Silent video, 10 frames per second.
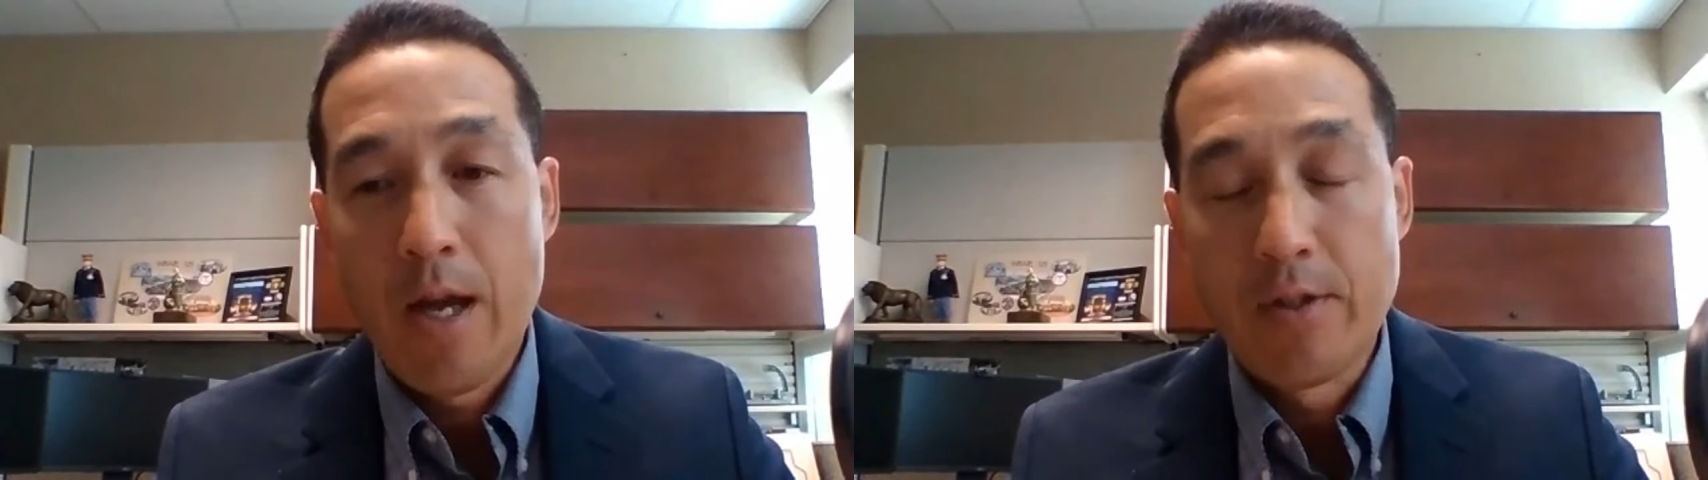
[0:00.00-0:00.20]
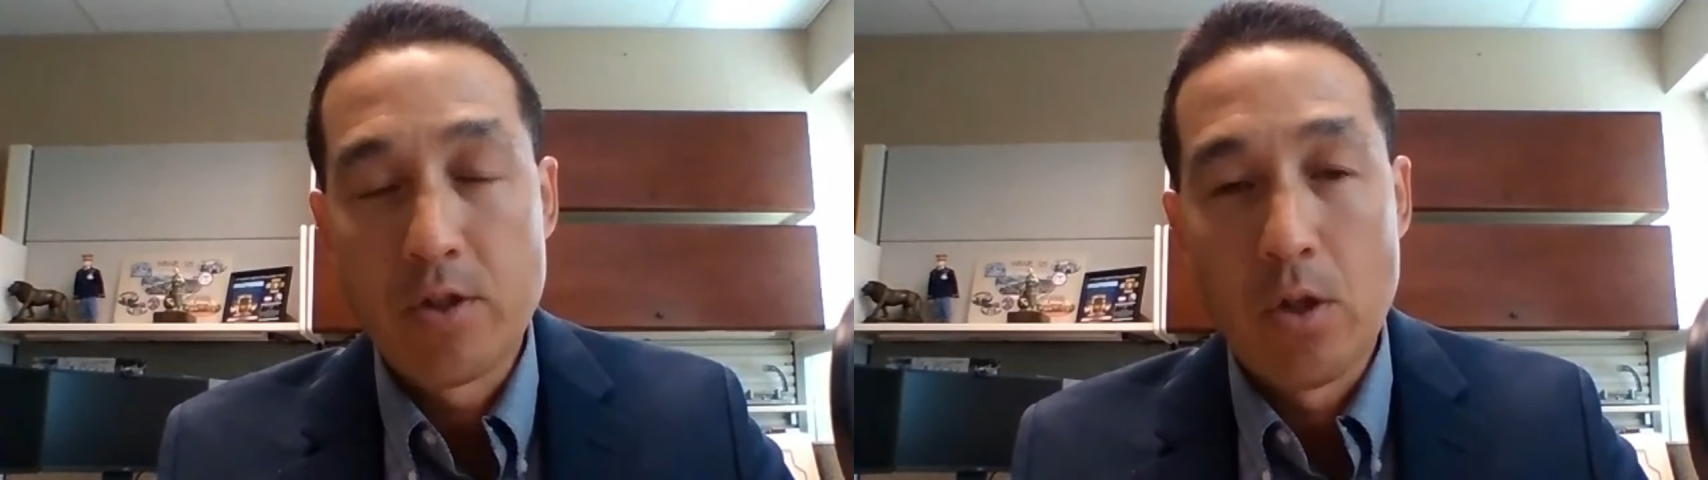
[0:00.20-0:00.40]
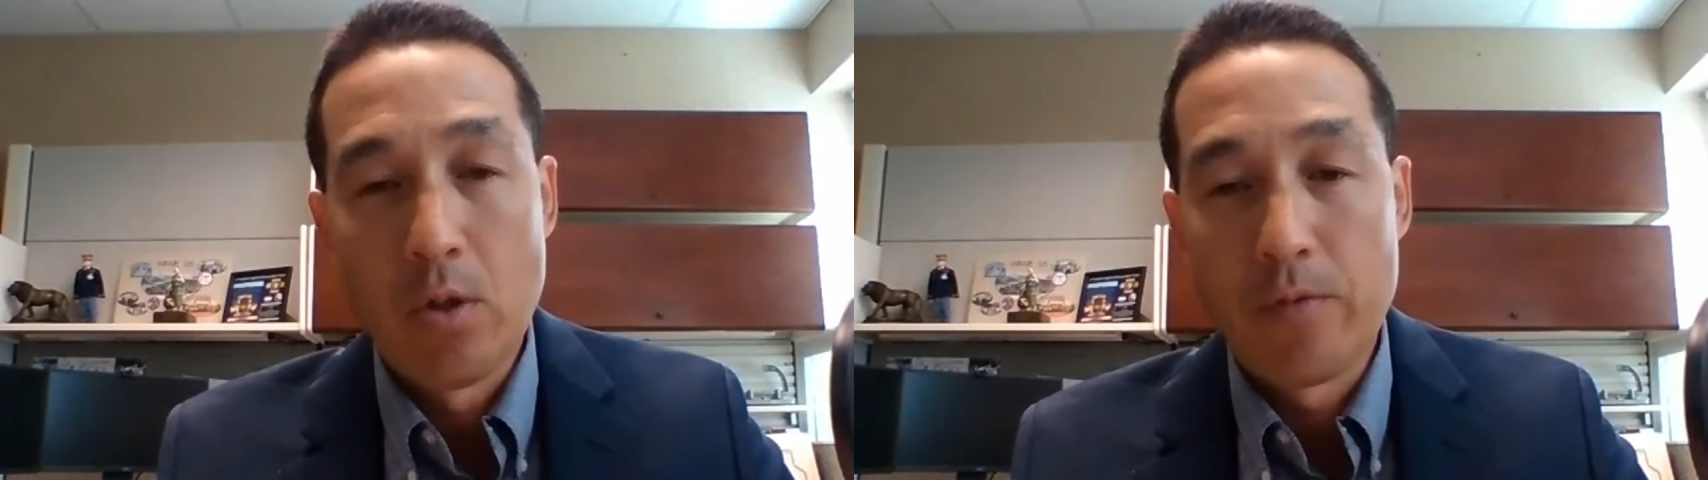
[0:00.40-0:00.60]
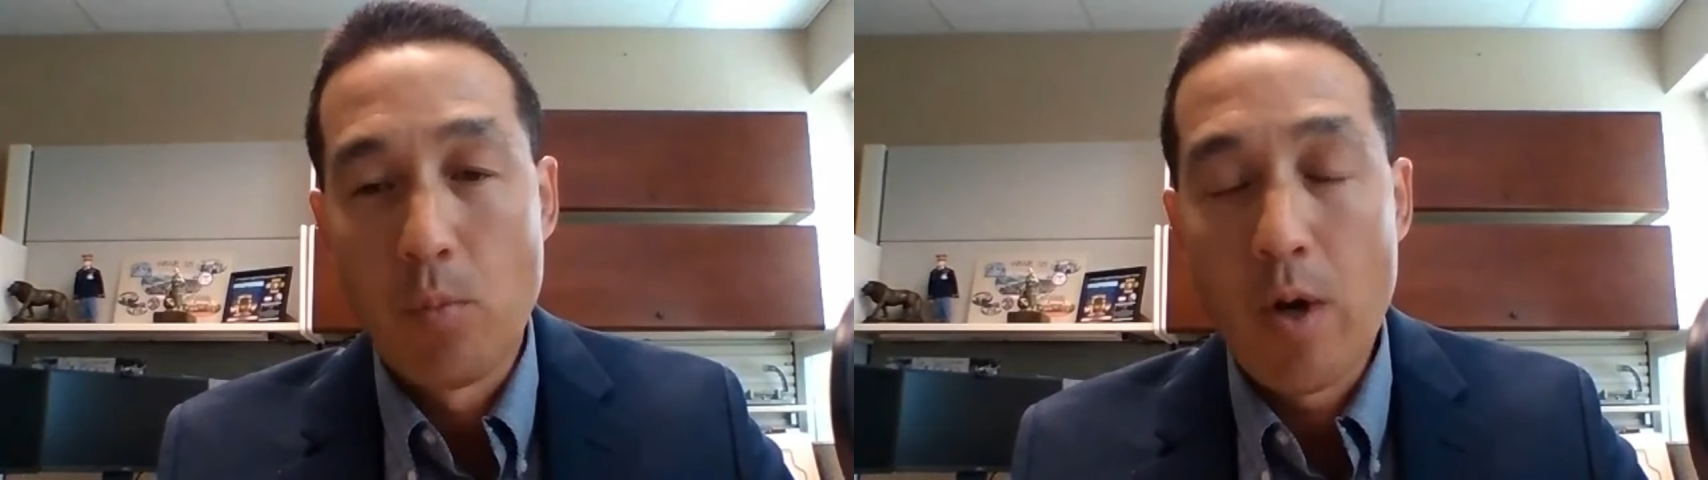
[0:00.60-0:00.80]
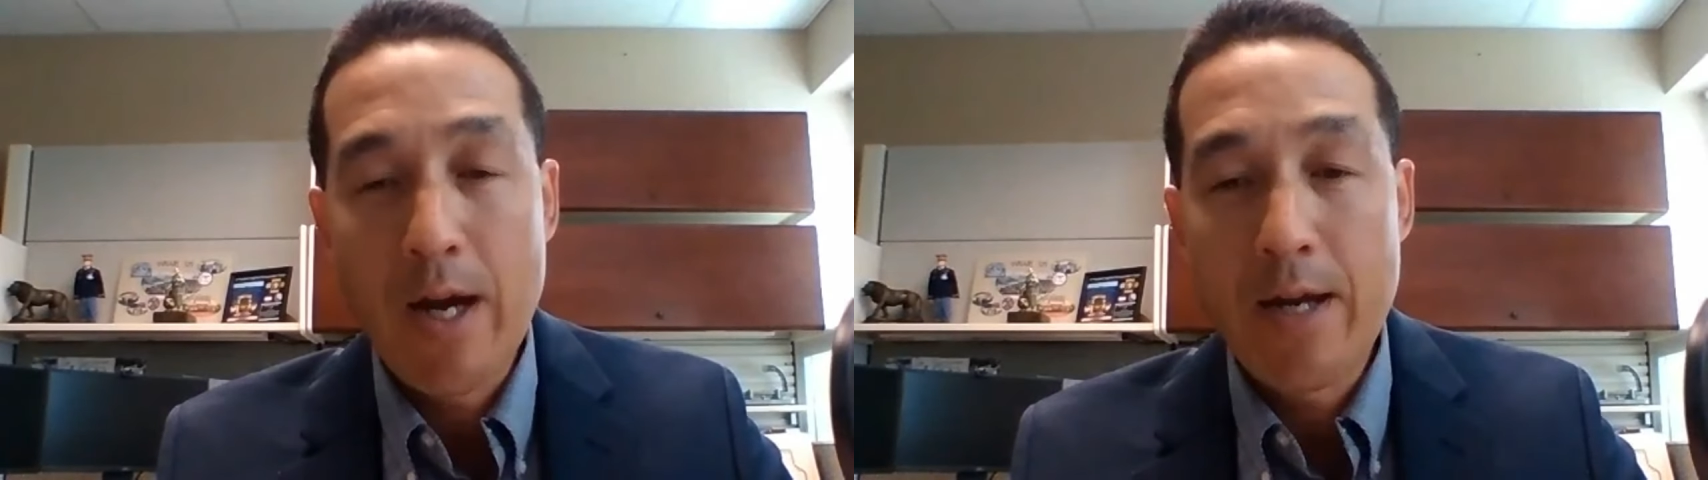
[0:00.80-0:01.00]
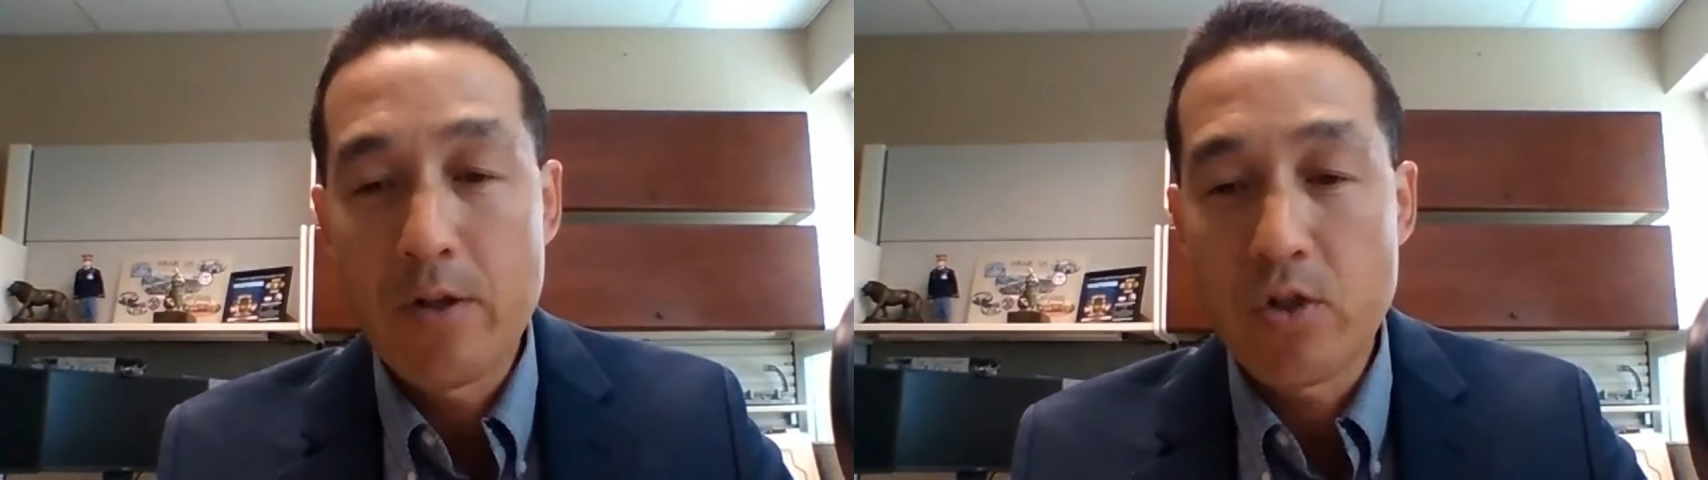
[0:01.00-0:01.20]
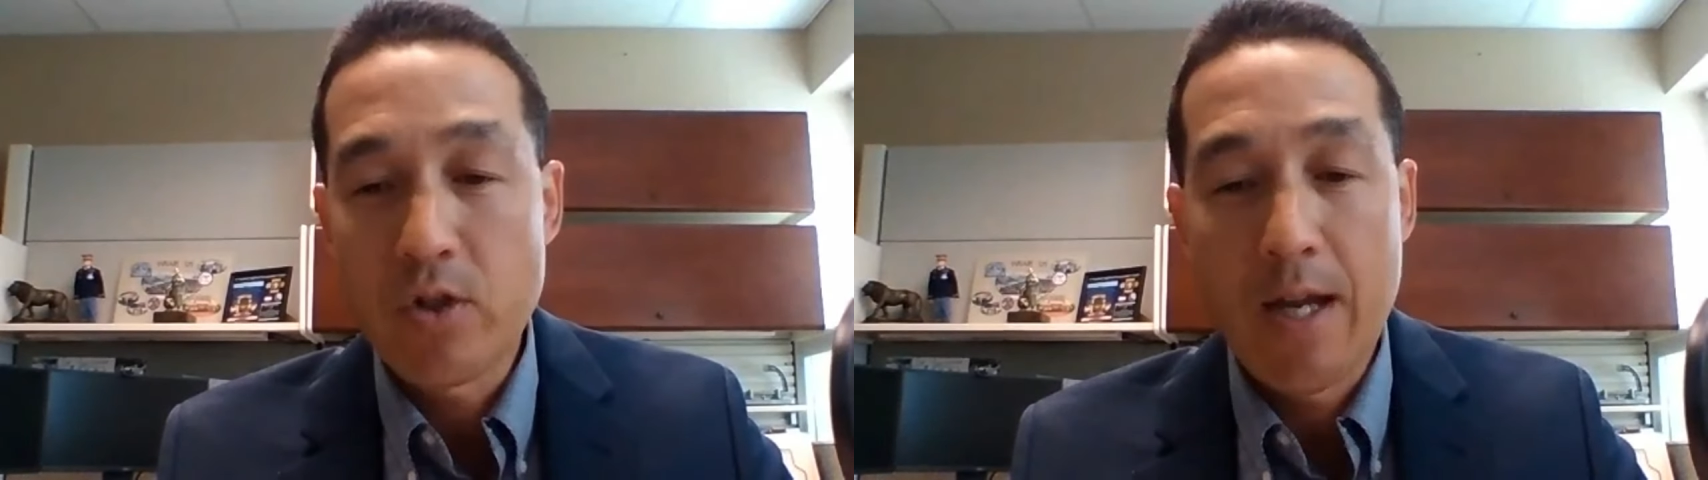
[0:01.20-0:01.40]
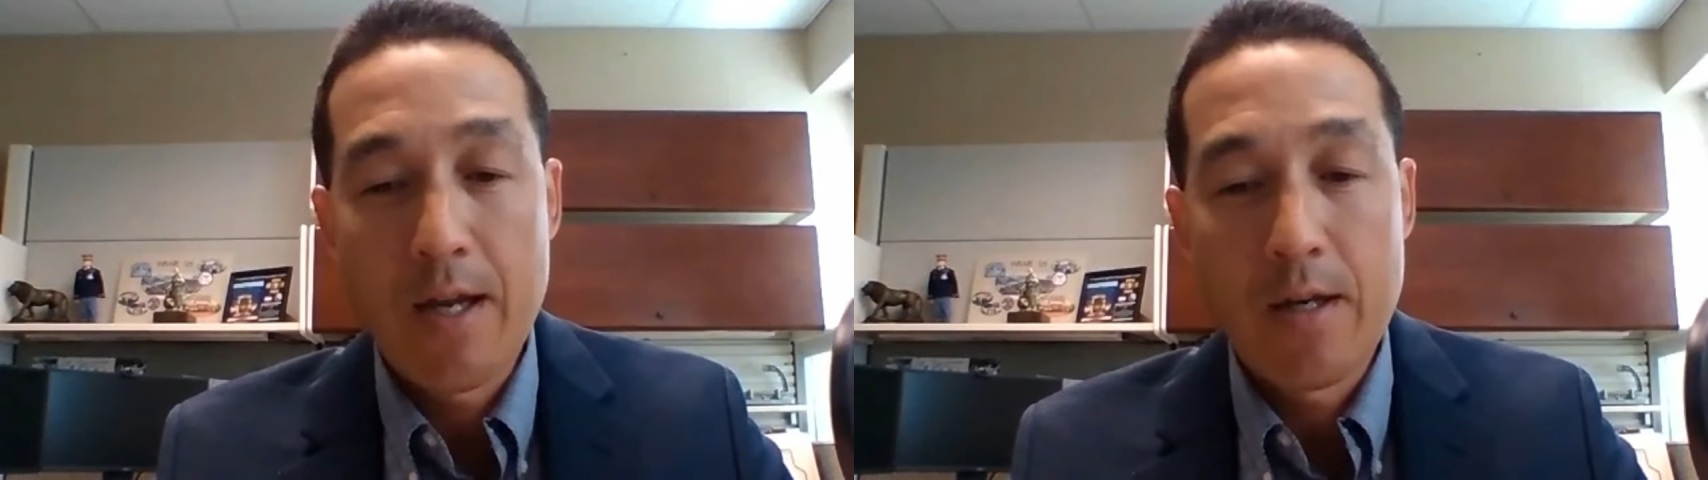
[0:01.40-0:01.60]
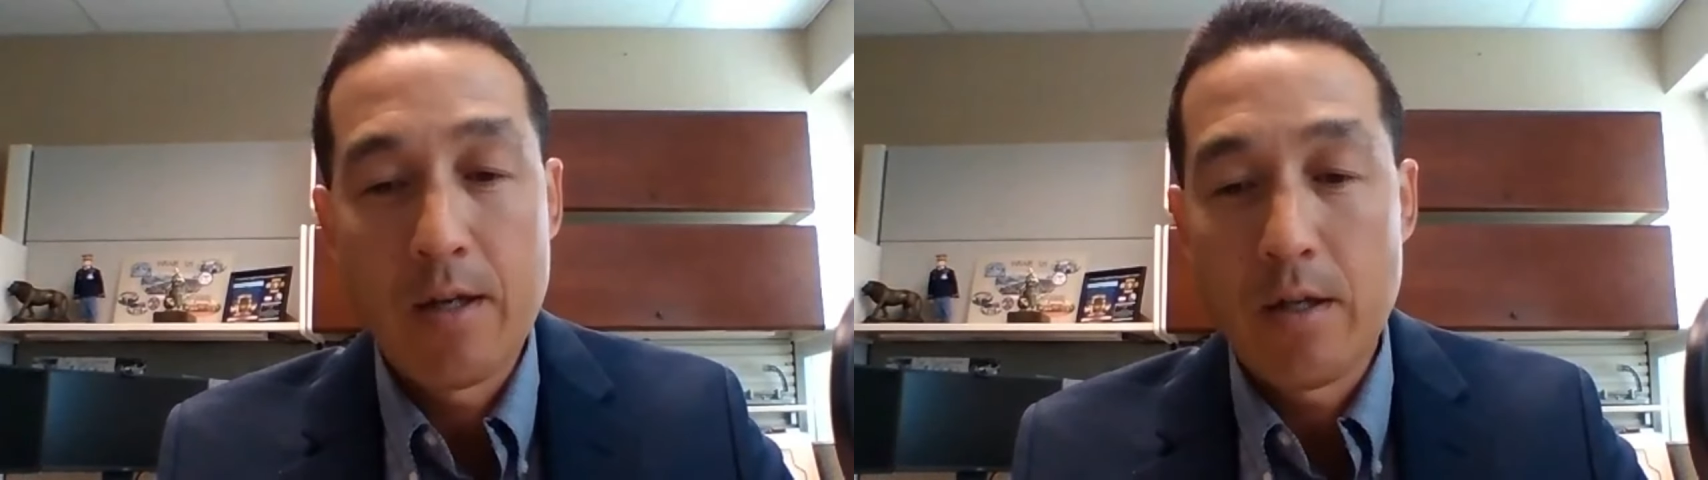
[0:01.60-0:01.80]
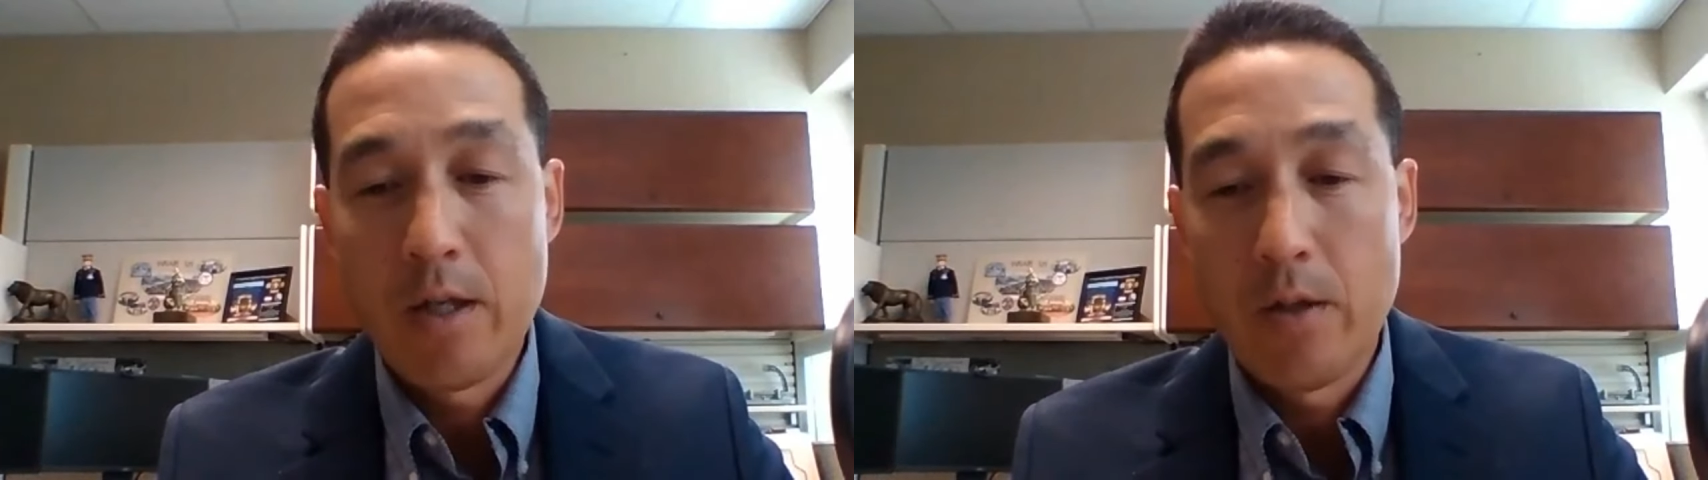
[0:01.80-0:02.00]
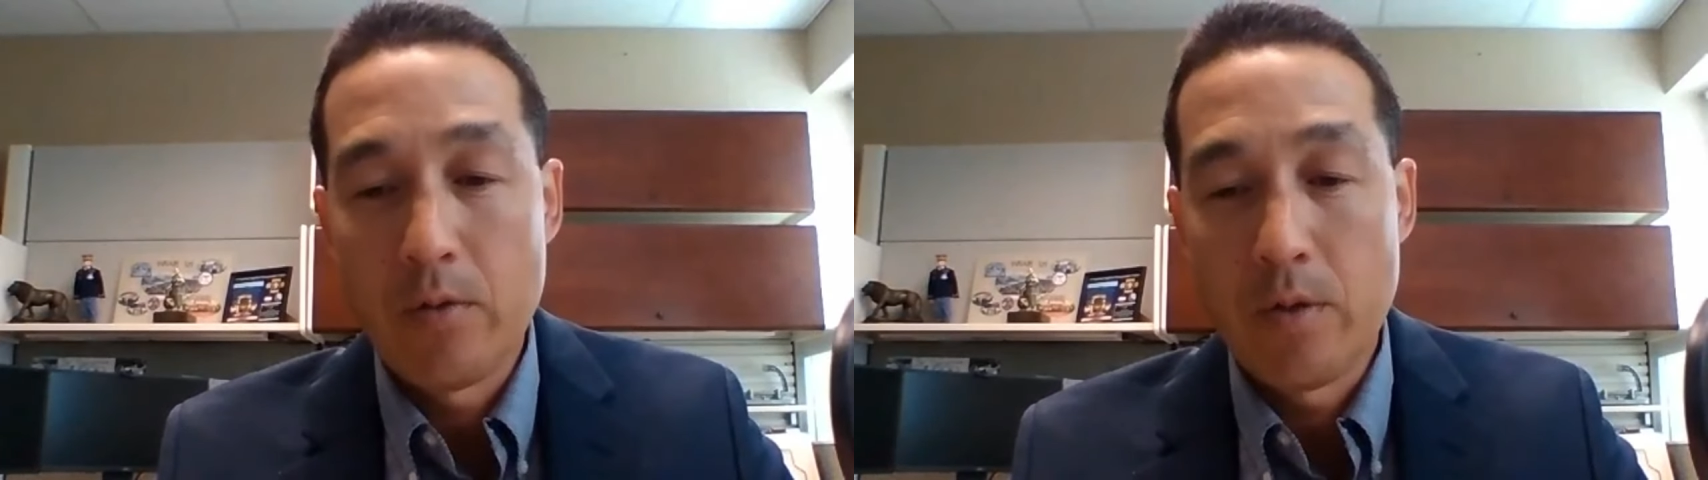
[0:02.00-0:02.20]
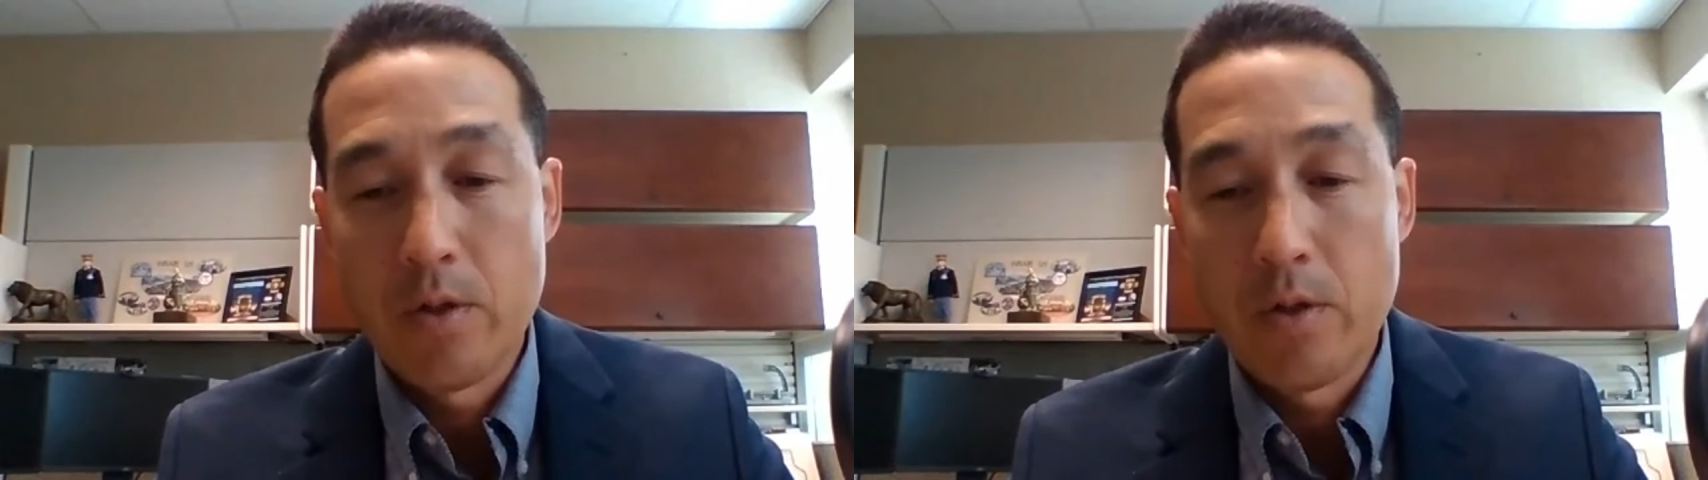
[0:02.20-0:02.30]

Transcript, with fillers: And so, from what I understand, you know,